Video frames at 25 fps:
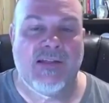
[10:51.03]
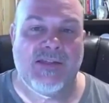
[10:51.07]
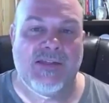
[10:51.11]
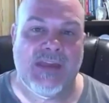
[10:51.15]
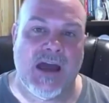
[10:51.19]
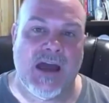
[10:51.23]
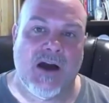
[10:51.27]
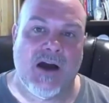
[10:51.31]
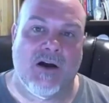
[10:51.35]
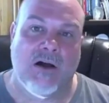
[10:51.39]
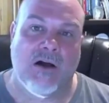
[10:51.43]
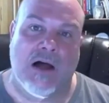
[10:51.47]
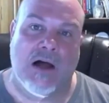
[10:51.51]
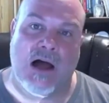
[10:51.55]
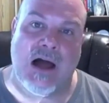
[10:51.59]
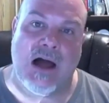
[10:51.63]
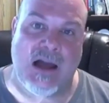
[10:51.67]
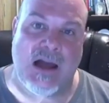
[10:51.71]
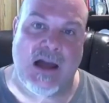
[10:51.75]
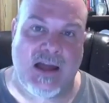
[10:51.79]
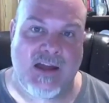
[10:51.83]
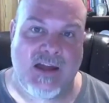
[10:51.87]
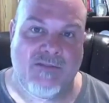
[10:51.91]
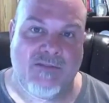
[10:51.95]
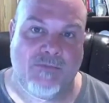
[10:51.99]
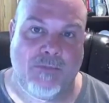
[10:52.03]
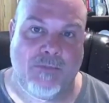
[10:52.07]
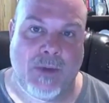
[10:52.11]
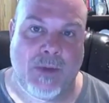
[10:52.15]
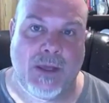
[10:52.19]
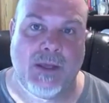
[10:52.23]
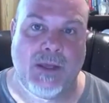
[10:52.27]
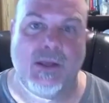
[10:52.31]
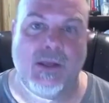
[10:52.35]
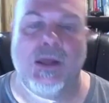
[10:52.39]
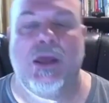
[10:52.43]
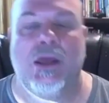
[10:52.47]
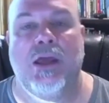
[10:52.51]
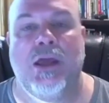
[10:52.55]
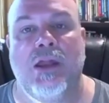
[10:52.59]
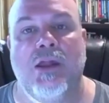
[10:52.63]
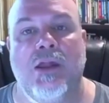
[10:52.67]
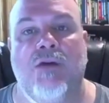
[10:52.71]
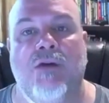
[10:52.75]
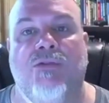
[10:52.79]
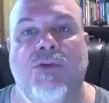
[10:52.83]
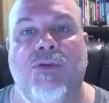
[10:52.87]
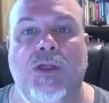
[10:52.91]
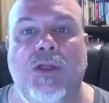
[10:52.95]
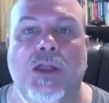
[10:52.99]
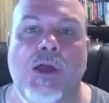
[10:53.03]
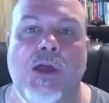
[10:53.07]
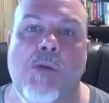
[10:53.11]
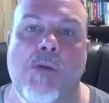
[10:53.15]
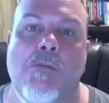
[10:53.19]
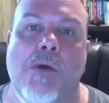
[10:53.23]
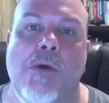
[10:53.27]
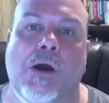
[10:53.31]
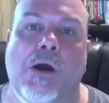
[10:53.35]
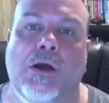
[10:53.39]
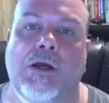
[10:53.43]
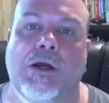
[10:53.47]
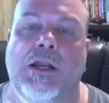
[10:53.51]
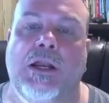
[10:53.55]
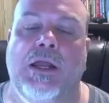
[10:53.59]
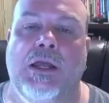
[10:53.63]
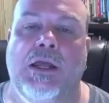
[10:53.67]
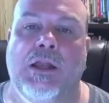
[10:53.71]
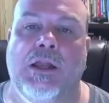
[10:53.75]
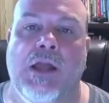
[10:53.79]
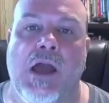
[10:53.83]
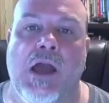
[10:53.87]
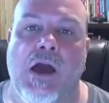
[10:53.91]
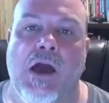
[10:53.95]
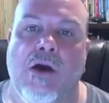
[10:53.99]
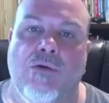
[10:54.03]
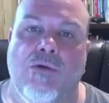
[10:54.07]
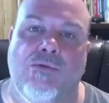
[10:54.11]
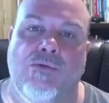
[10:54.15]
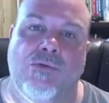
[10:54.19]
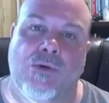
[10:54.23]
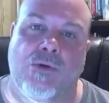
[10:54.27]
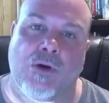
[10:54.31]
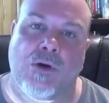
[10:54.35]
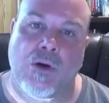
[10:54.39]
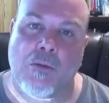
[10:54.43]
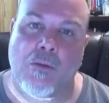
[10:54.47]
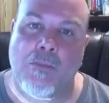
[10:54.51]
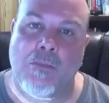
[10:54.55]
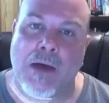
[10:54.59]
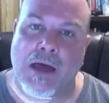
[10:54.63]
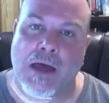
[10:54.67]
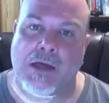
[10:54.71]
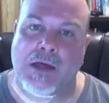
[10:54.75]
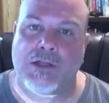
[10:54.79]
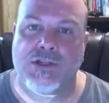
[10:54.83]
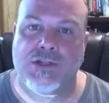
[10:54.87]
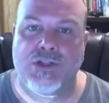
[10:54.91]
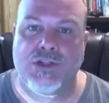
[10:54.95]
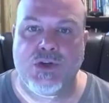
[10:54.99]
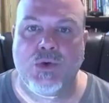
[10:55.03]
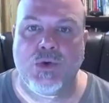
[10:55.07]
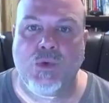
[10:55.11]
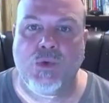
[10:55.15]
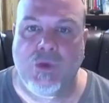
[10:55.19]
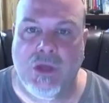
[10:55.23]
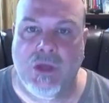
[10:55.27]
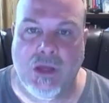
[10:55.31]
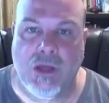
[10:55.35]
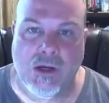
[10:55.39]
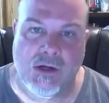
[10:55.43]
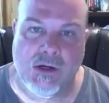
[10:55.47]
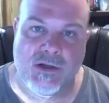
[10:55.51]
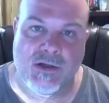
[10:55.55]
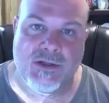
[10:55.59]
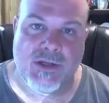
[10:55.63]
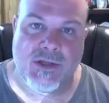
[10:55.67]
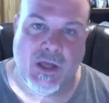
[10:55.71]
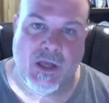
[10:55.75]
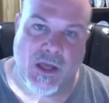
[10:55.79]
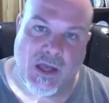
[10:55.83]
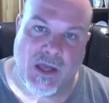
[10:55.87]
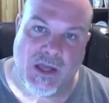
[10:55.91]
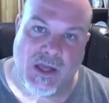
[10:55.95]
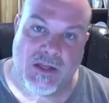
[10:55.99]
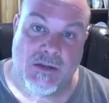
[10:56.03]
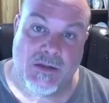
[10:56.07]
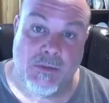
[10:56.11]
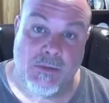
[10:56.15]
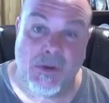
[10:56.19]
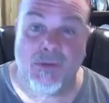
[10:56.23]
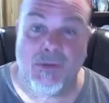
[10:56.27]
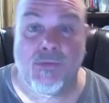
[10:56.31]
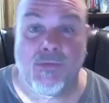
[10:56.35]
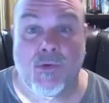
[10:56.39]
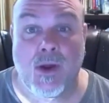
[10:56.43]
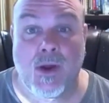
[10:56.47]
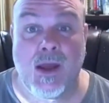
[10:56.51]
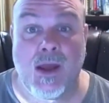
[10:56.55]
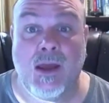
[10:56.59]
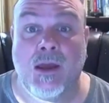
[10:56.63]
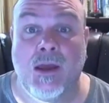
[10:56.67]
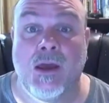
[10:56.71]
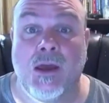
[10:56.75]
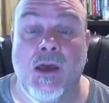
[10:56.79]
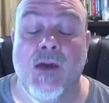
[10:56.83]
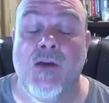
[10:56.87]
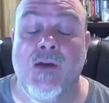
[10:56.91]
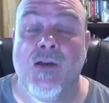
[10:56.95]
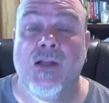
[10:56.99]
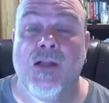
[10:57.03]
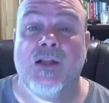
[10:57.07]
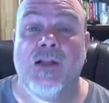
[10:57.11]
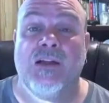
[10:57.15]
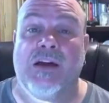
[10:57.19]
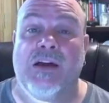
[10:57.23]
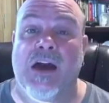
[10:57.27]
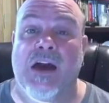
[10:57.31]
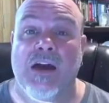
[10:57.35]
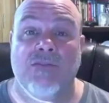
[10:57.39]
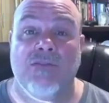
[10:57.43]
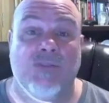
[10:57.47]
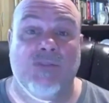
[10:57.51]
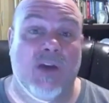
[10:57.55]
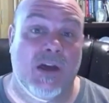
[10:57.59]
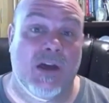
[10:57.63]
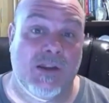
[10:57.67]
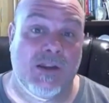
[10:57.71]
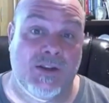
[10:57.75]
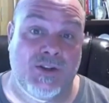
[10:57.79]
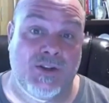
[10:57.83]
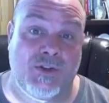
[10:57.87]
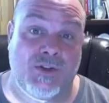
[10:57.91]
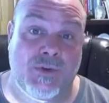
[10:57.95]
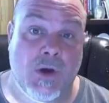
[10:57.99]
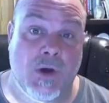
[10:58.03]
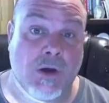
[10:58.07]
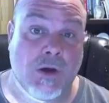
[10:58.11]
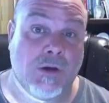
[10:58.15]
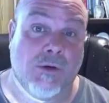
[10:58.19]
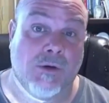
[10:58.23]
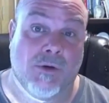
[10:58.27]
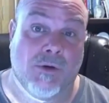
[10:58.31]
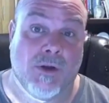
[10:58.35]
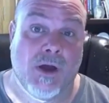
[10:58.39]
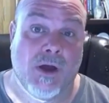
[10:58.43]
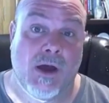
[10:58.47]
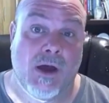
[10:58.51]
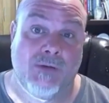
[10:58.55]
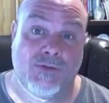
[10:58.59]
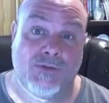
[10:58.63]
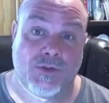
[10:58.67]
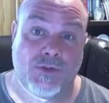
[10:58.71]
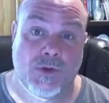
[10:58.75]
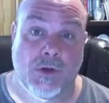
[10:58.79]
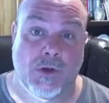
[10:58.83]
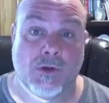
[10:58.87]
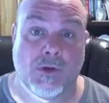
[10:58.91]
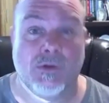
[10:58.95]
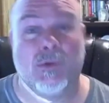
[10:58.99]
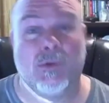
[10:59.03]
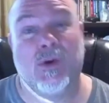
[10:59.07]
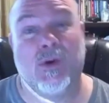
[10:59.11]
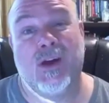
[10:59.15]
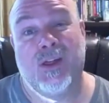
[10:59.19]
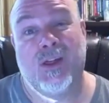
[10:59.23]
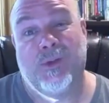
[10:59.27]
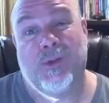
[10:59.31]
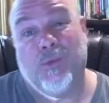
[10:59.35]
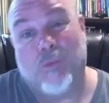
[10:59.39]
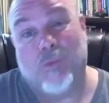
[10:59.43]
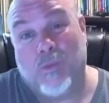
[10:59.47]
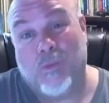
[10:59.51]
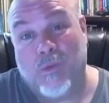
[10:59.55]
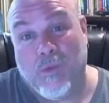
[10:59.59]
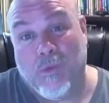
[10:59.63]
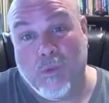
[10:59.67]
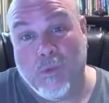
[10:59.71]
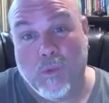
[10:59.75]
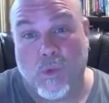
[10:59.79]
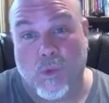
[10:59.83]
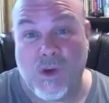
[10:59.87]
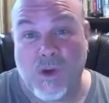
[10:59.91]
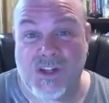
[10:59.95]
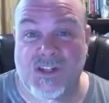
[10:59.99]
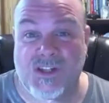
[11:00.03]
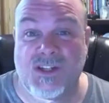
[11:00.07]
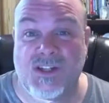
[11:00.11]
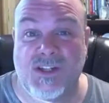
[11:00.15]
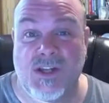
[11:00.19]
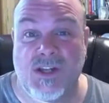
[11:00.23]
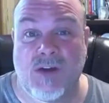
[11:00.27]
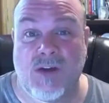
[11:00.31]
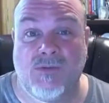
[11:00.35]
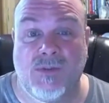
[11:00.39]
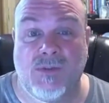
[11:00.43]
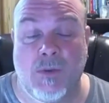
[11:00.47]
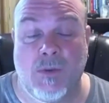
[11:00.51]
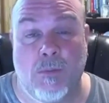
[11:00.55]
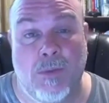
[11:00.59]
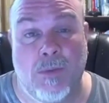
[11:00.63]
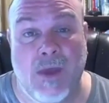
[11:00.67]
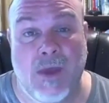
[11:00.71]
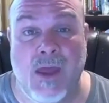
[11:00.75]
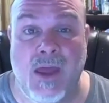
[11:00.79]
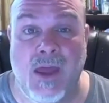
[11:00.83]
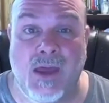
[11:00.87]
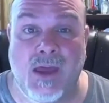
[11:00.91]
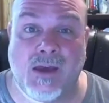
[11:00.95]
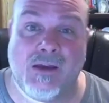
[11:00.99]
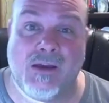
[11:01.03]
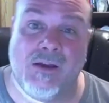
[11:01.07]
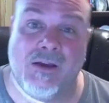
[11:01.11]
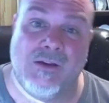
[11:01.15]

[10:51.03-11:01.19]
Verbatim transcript: Now, I've been in affiliate marketing now for about two years, and to be frank, I've kind of struggled. I've struggled with which stuff to pick